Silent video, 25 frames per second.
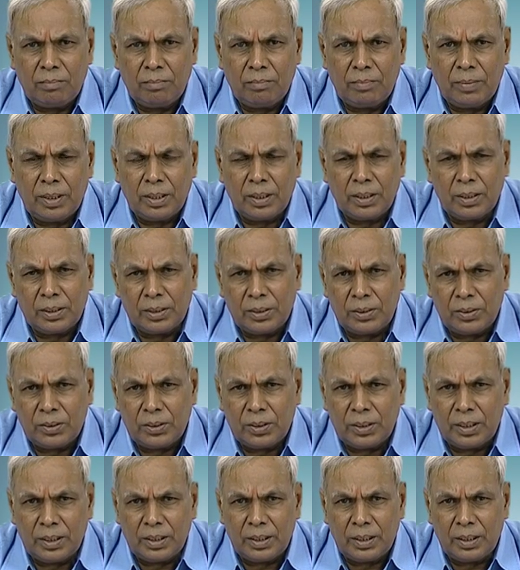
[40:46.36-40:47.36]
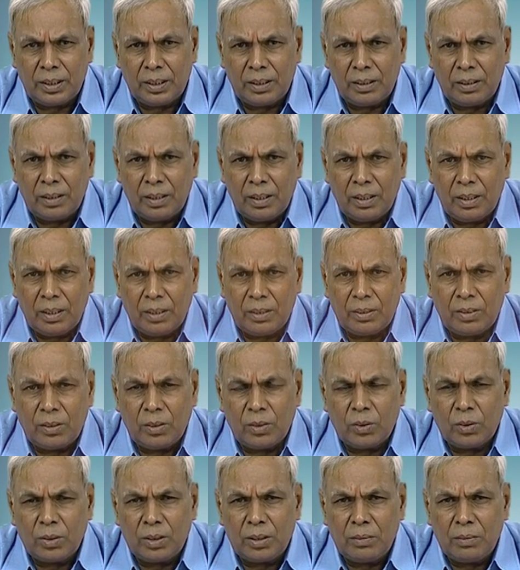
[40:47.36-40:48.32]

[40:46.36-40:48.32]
because you see the now